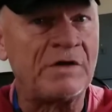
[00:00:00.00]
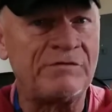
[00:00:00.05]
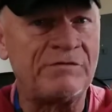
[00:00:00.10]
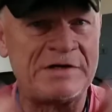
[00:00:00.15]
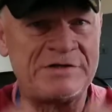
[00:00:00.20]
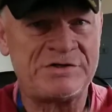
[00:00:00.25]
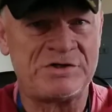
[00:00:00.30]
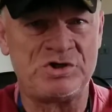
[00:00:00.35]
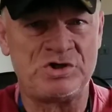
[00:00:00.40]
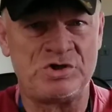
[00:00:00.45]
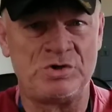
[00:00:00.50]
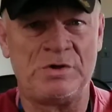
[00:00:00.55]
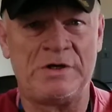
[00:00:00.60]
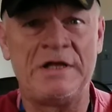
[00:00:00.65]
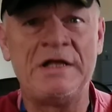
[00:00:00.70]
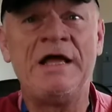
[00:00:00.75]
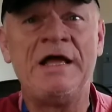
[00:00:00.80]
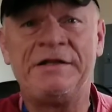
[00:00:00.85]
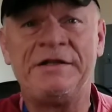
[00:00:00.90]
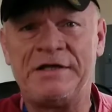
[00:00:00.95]
Rest
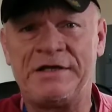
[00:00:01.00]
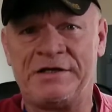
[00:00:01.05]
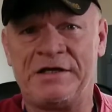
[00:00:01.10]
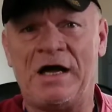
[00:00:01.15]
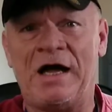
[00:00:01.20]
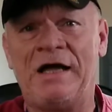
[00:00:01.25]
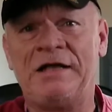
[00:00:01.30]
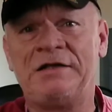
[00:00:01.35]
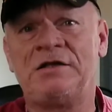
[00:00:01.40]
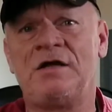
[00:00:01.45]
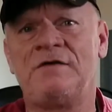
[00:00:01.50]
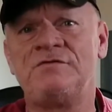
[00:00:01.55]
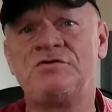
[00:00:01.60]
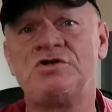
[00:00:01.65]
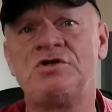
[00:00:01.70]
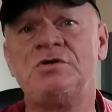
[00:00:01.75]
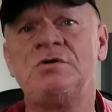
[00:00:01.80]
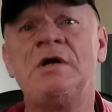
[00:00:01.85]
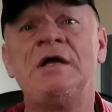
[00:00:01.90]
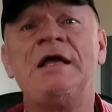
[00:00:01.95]
assured that God
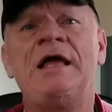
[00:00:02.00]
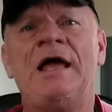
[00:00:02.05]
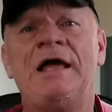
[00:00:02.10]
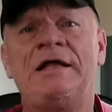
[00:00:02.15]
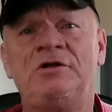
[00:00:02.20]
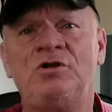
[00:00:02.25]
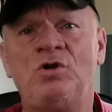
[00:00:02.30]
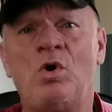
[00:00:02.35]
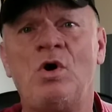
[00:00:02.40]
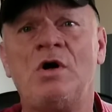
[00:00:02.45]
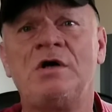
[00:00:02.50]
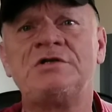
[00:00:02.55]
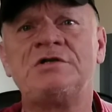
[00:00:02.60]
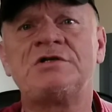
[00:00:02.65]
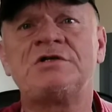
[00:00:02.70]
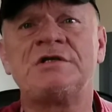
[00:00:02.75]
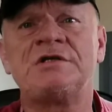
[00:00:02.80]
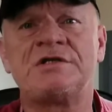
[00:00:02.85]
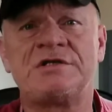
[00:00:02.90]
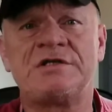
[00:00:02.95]
loves you and
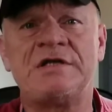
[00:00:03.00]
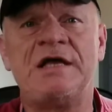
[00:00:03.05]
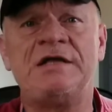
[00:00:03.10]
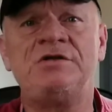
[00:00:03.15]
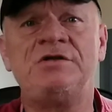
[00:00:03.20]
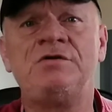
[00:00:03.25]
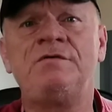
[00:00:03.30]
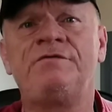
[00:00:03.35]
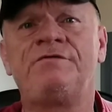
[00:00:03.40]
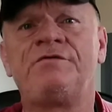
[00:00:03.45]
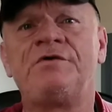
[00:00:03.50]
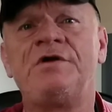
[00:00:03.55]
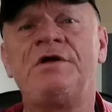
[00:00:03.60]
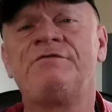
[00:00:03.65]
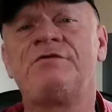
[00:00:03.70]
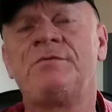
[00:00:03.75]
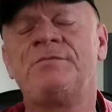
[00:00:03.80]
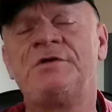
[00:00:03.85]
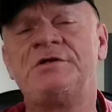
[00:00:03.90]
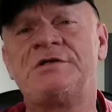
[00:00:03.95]
longs to set you free
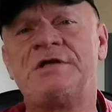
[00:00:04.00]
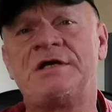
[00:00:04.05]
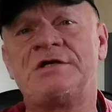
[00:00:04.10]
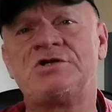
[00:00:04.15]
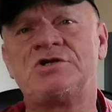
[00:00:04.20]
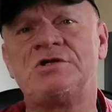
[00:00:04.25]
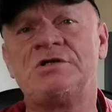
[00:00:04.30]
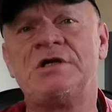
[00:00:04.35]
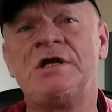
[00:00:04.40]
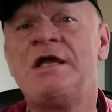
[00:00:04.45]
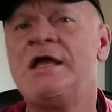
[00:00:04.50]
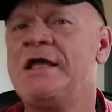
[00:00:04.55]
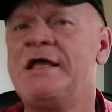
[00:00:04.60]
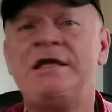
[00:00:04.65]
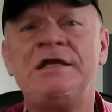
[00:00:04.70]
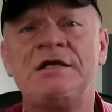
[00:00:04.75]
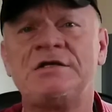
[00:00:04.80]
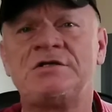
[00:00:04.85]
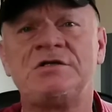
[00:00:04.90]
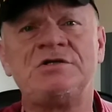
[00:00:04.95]
from addiction.
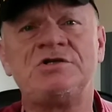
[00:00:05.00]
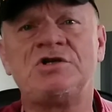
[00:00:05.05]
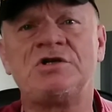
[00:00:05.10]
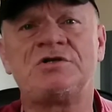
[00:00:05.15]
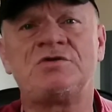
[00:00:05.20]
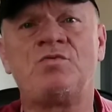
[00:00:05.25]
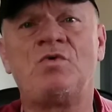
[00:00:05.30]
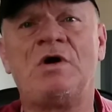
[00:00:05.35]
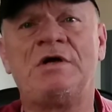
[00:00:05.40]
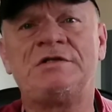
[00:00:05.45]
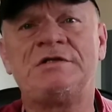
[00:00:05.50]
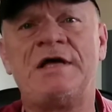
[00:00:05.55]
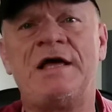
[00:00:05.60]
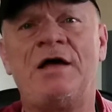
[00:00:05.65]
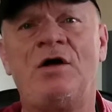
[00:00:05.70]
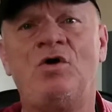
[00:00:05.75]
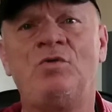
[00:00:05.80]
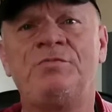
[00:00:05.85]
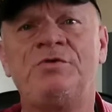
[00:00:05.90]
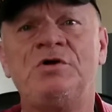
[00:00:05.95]
He doesn't just want to
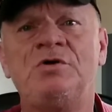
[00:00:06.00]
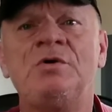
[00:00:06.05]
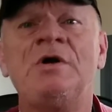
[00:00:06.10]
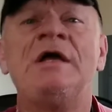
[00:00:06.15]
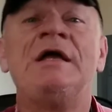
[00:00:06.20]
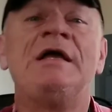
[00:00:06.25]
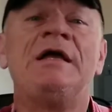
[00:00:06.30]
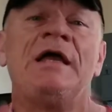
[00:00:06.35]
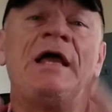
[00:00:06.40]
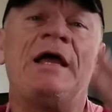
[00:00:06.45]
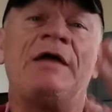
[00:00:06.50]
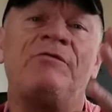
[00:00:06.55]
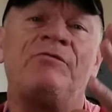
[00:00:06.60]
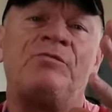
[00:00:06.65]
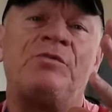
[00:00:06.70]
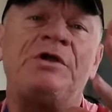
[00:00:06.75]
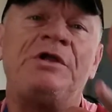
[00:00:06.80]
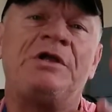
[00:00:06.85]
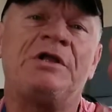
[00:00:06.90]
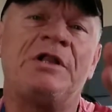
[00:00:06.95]
help you
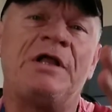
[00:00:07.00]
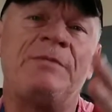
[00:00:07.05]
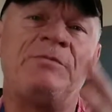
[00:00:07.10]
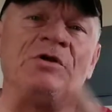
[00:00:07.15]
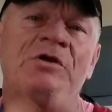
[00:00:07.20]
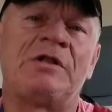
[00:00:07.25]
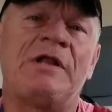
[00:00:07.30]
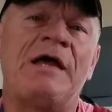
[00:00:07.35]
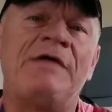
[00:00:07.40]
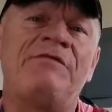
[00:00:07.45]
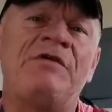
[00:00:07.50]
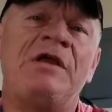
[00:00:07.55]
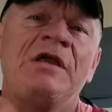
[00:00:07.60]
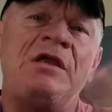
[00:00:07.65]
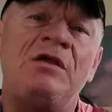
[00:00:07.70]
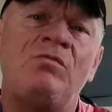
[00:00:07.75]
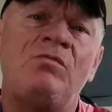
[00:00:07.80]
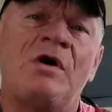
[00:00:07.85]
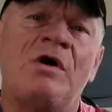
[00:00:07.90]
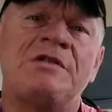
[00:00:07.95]
and reclaim your life.
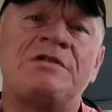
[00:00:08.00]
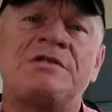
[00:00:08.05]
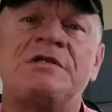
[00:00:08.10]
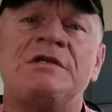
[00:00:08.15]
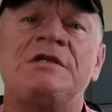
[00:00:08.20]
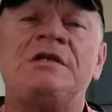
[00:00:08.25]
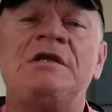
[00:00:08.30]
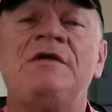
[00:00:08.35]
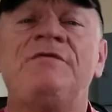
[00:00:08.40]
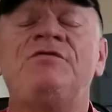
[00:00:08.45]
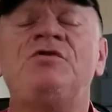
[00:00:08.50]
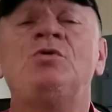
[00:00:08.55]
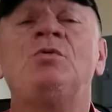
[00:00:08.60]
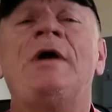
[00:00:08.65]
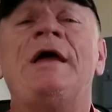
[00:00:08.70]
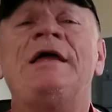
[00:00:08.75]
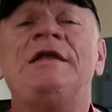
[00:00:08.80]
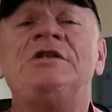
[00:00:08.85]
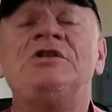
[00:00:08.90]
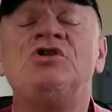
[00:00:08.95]
He wants to give you
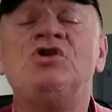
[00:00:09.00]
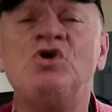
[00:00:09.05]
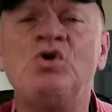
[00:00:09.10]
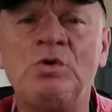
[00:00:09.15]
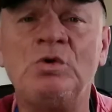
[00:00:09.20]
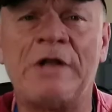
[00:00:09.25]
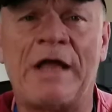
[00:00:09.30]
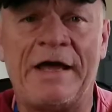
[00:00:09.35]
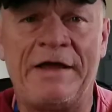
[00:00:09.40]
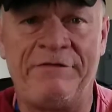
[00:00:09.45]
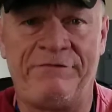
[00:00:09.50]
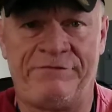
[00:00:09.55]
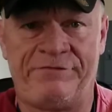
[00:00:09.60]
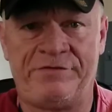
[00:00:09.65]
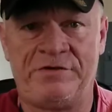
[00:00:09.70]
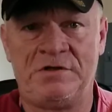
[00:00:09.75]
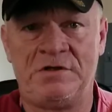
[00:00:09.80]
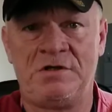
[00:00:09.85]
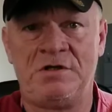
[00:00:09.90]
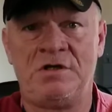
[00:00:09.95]
a new life.
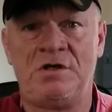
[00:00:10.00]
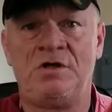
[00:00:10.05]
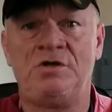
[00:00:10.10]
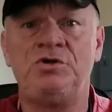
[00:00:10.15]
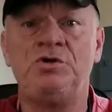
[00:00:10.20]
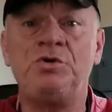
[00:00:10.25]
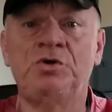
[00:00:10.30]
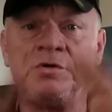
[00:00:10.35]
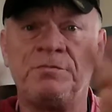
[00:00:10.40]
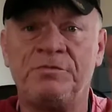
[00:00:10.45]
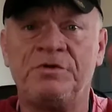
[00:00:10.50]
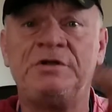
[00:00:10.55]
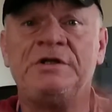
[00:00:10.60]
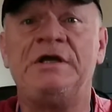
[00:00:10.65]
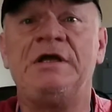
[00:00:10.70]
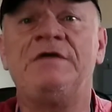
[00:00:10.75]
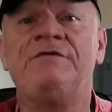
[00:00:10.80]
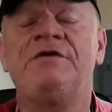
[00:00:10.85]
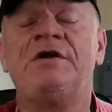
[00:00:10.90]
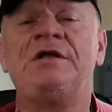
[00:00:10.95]
You can
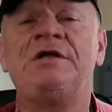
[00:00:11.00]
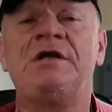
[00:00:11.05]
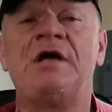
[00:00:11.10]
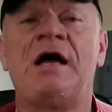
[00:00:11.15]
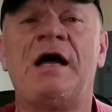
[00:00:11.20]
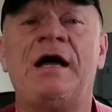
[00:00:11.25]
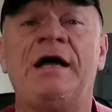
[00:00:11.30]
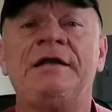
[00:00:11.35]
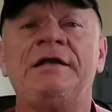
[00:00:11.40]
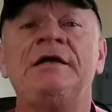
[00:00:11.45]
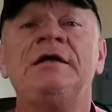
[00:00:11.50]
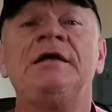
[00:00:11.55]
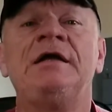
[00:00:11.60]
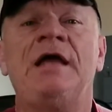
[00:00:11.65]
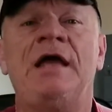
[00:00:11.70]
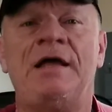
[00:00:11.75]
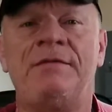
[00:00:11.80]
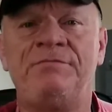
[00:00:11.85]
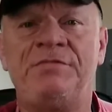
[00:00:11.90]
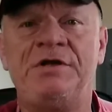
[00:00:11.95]
believe in God
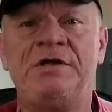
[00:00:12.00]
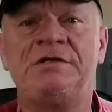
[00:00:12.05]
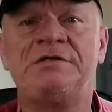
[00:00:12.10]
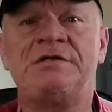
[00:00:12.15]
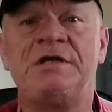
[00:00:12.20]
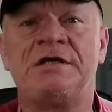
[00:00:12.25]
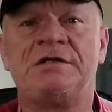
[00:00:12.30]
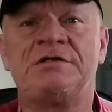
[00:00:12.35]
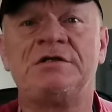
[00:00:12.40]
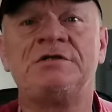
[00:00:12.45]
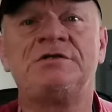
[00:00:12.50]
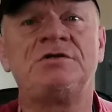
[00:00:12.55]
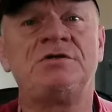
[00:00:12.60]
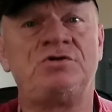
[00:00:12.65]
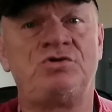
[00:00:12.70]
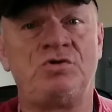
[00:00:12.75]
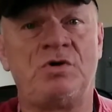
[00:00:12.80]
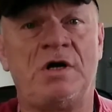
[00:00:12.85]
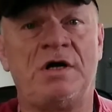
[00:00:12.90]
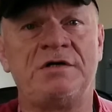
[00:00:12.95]
and be addicted to
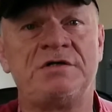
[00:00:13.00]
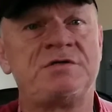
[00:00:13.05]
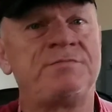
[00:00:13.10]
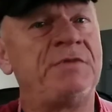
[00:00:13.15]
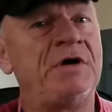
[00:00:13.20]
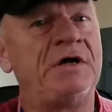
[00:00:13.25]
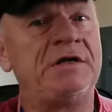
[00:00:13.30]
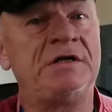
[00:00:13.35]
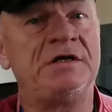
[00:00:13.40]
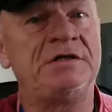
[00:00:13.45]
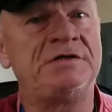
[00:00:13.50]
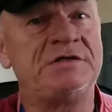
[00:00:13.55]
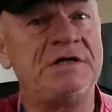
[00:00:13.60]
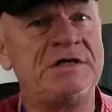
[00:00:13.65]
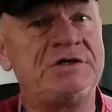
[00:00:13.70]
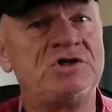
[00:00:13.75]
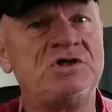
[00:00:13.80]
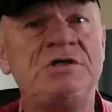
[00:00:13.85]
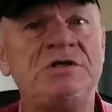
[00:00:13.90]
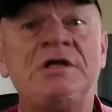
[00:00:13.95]
drugs, but
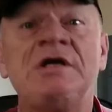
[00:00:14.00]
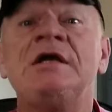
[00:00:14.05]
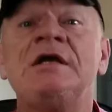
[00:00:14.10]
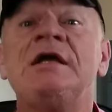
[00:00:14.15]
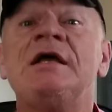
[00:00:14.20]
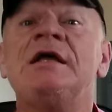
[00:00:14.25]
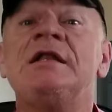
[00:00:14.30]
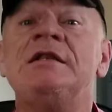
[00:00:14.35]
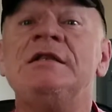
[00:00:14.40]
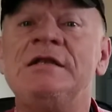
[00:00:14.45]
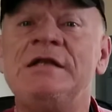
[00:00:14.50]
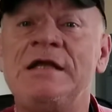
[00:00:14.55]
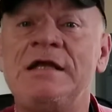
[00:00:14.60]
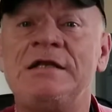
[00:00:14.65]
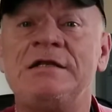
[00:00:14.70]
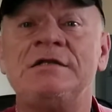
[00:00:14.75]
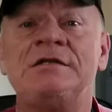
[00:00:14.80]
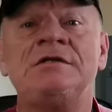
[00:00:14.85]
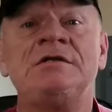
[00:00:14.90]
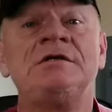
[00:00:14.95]
addiction
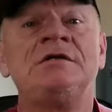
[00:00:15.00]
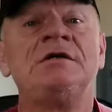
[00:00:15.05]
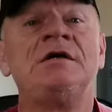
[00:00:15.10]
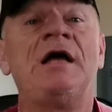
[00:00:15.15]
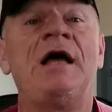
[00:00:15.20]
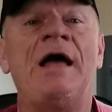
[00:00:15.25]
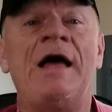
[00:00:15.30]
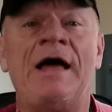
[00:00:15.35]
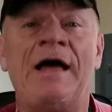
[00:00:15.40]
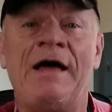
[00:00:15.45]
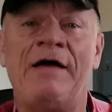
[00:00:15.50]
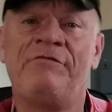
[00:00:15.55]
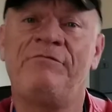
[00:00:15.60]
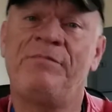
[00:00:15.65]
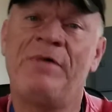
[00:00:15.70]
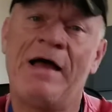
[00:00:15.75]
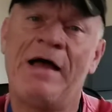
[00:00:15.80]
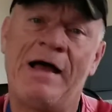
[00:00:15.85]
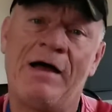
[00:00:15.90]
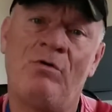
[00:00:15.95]
needn't
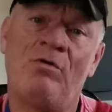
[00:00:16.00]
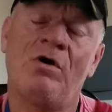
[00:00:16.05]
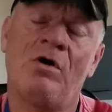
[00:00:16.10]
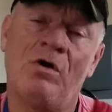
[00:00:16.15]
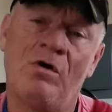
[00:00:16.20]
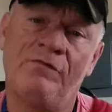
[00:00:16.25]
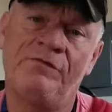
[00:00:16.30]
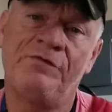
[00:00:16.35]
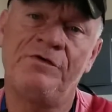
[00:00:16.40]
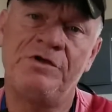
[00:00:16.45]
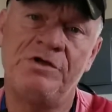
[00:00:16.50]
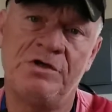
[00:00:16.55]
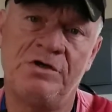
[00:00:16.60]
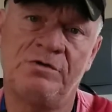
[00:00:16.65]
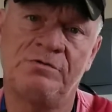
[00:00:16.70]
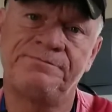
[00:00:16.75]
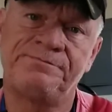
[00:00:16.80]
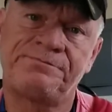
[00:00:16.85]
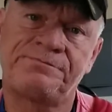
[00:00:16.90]
have power over you.